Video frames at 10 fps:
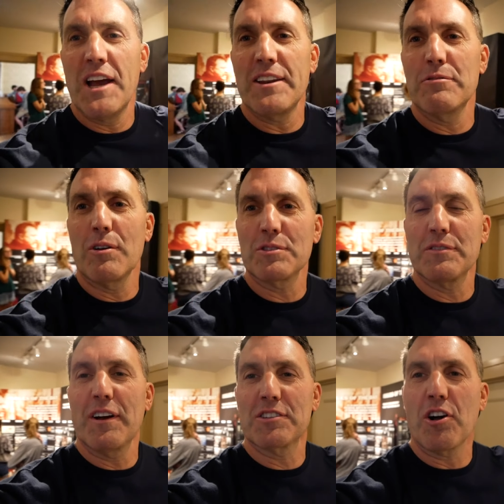Teddy
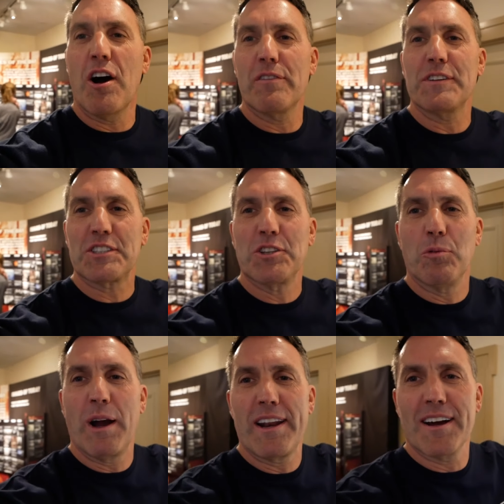Roosevelt's office in the
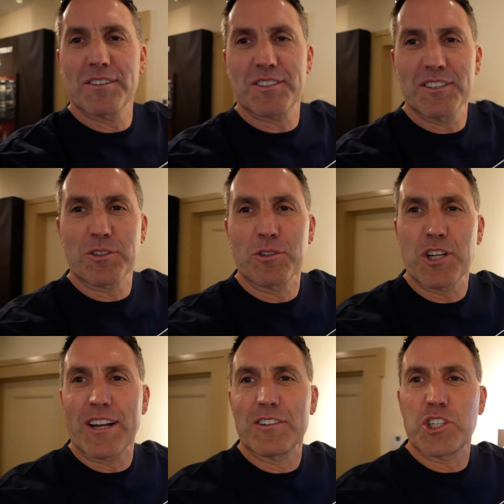White House. Let's go
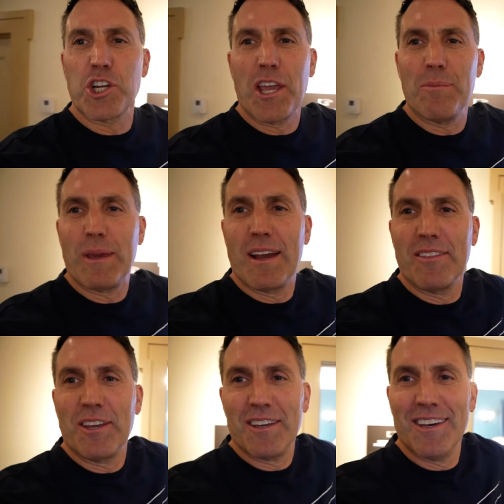check out Shane behind
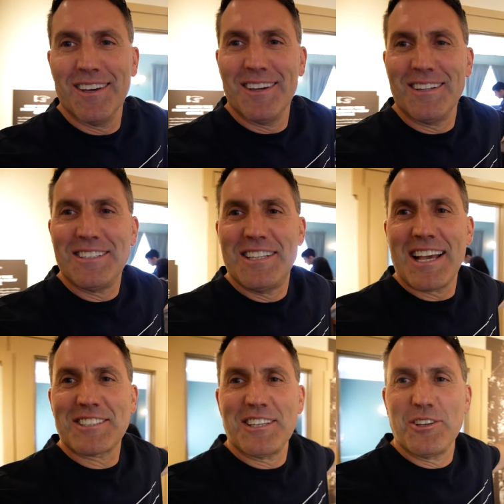the
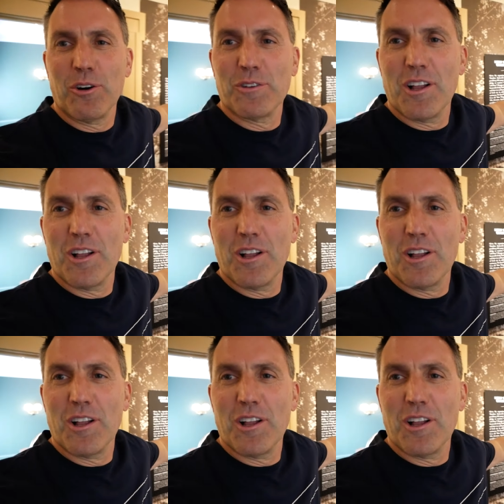desk in the Oval